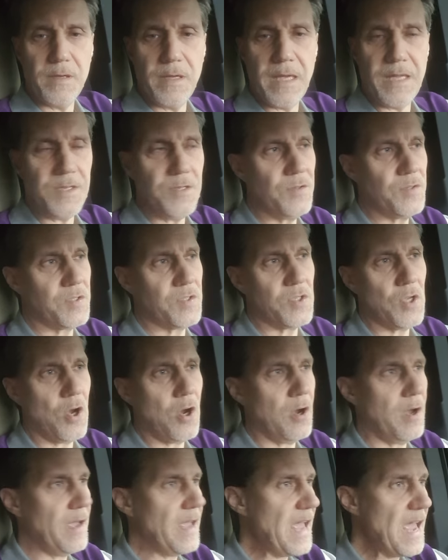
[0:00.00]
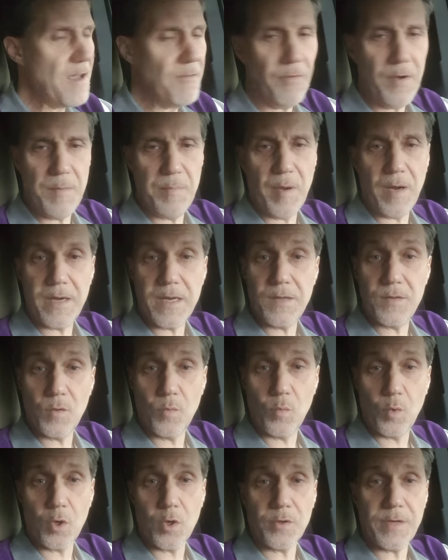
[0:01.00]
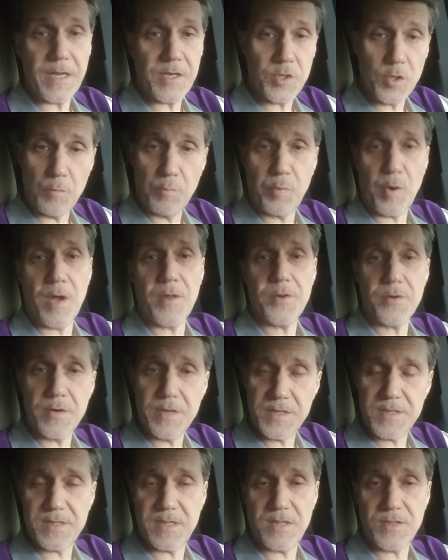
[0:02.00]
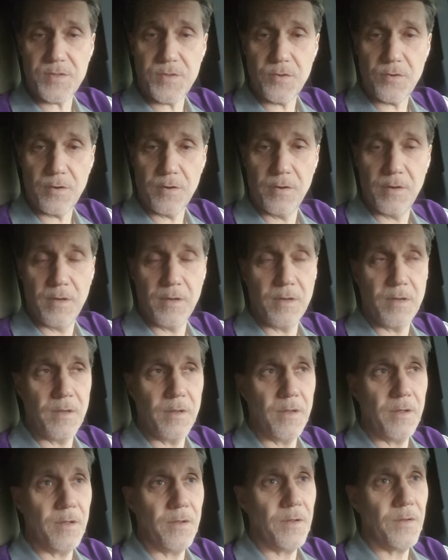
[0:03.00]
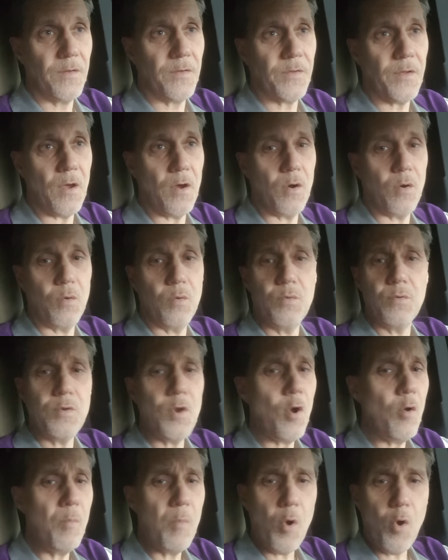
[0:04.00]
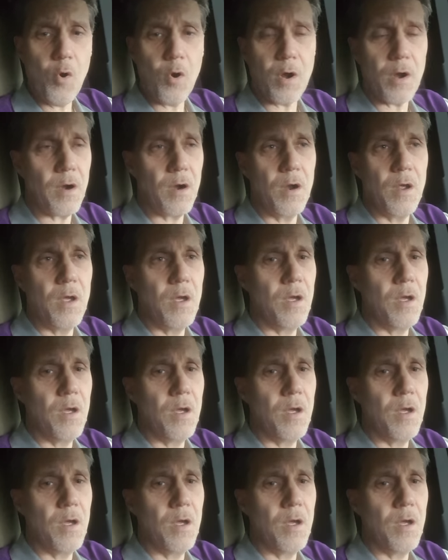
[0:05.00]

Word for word: and you saw everybody in the world as your brother and sister. So, no more.